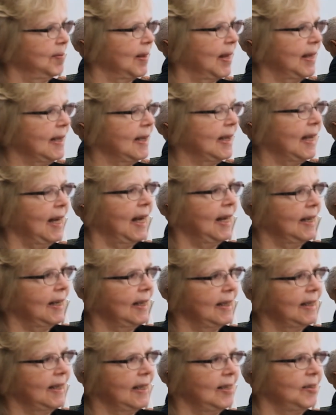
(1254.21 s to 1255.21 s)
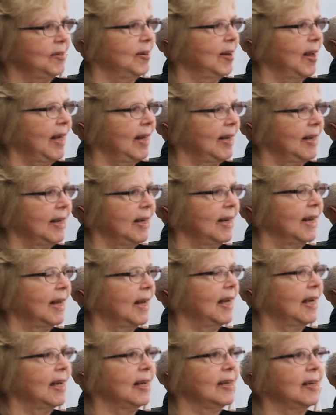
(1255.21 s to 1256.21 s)
like that,
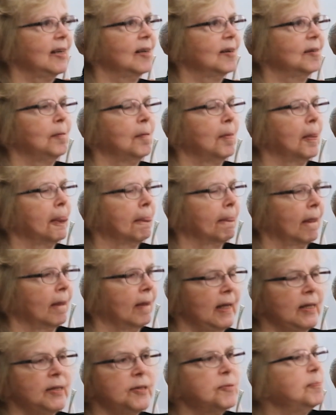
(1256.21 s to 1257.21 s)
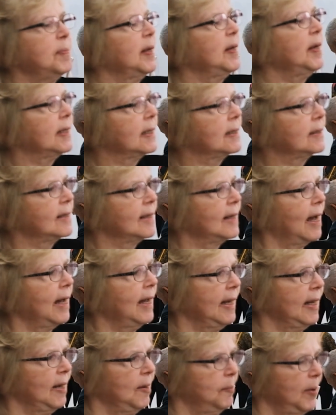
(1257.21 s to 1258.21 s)
and it's been
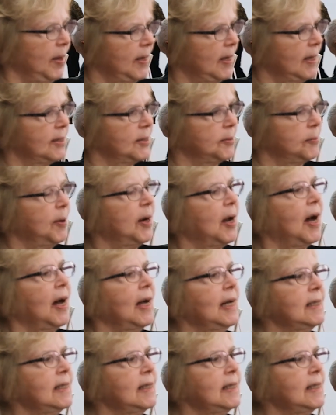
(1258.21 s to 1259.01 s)
exciting because when I